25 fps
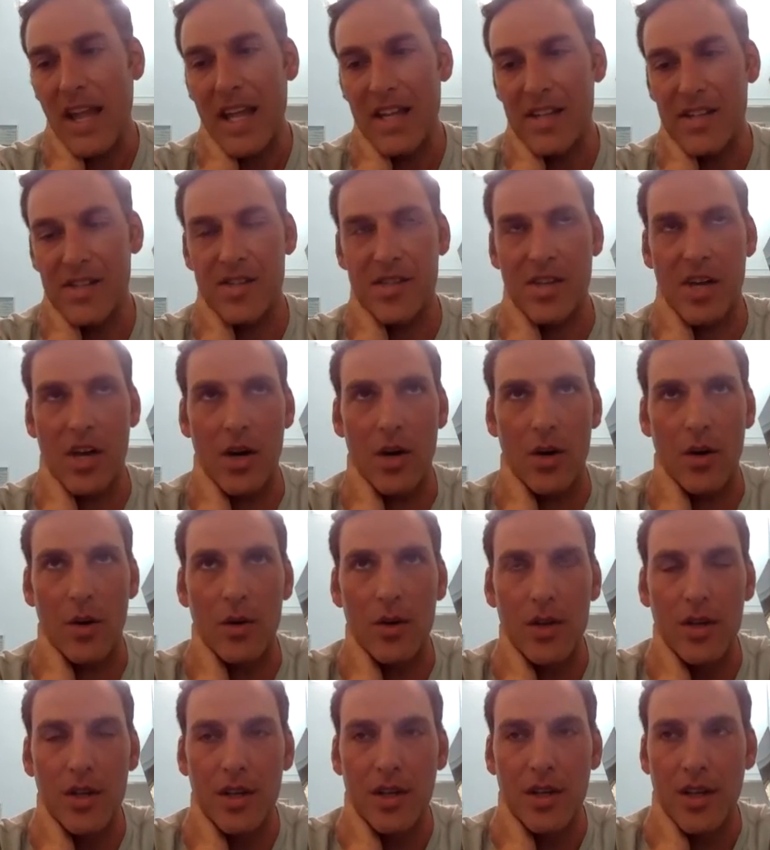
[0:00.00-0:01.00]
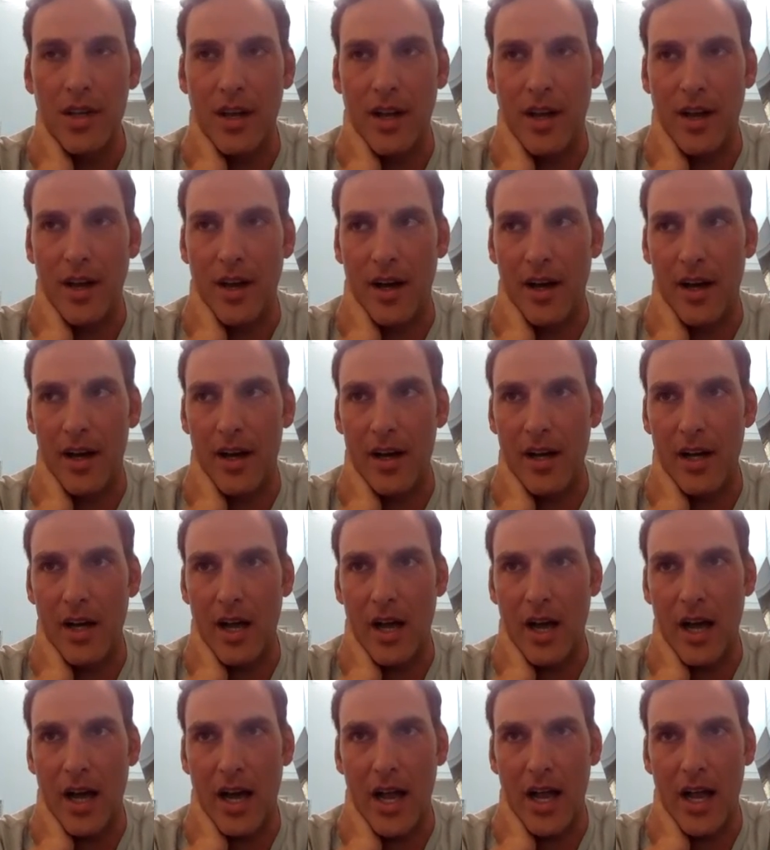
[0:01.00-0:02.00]
And so I
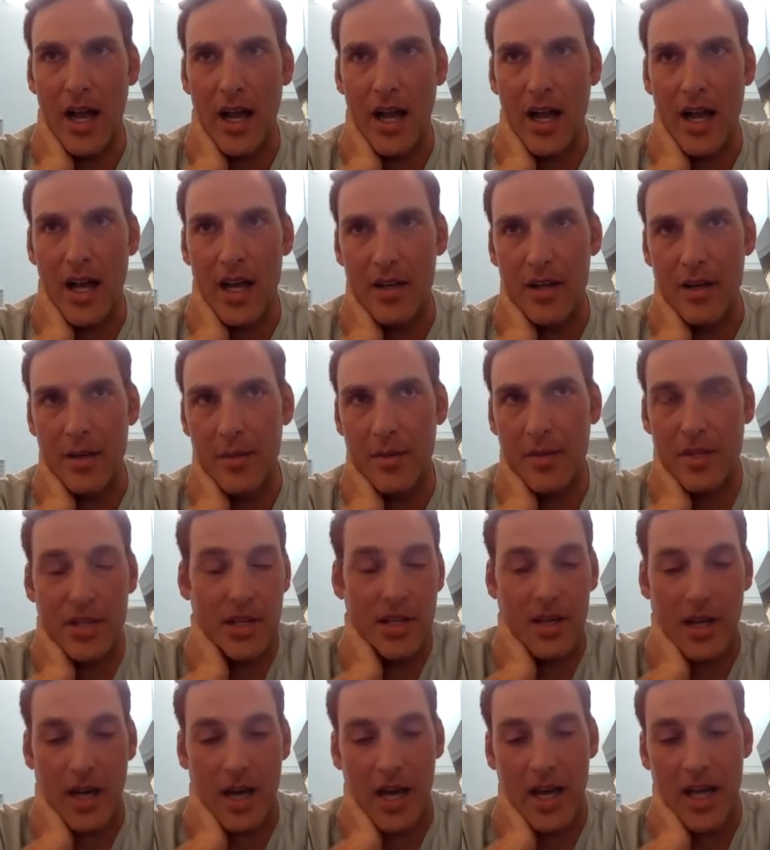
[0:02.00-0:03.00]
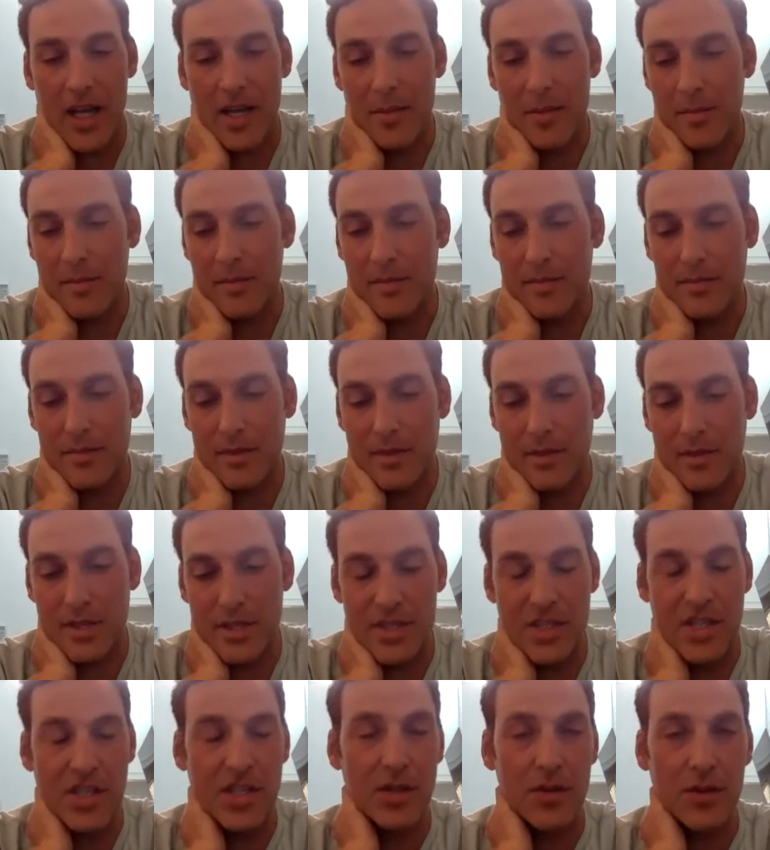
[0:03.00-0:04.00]
am
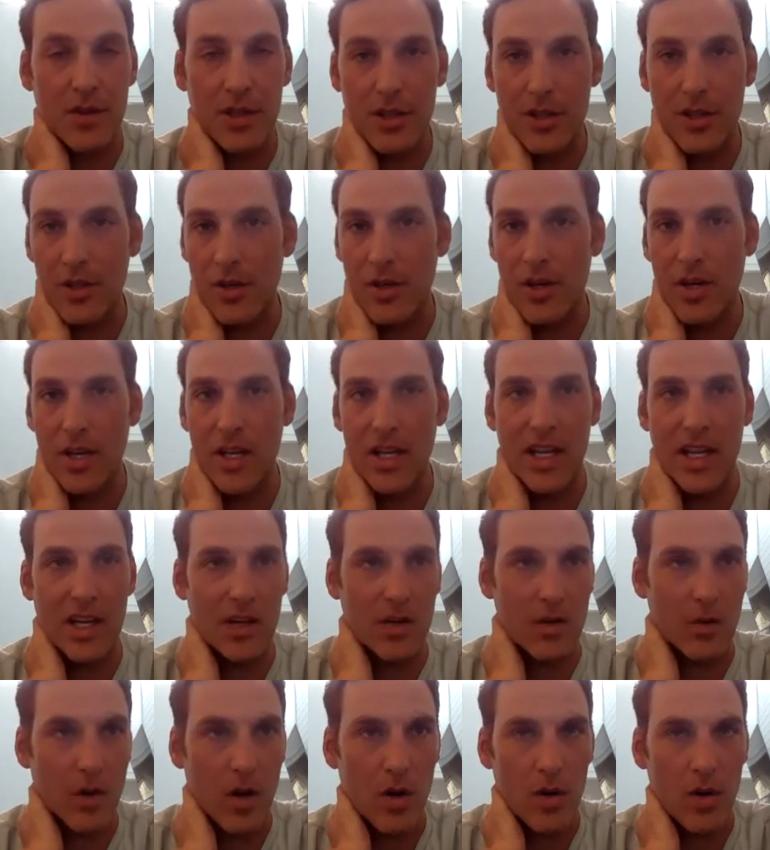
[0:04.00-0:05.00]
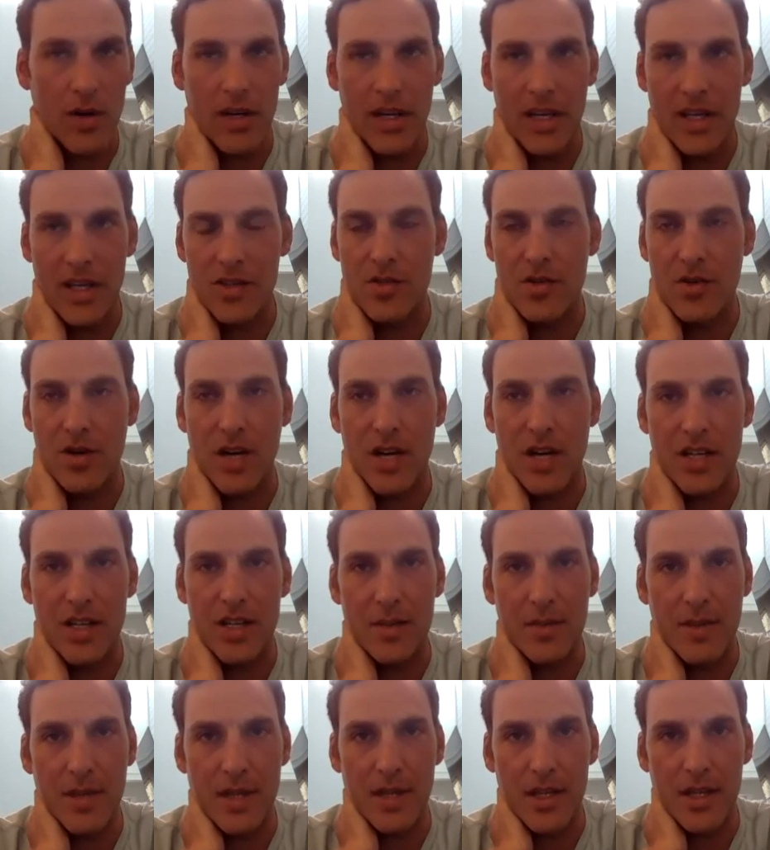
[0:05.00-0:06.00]
continually learning and growing and
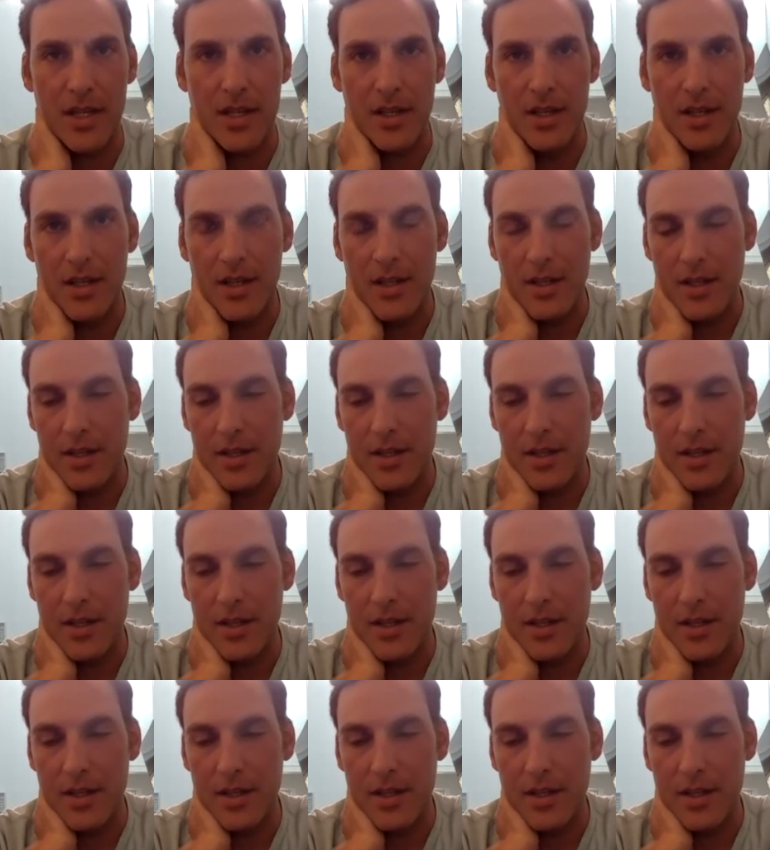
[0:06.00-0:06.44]
trying to be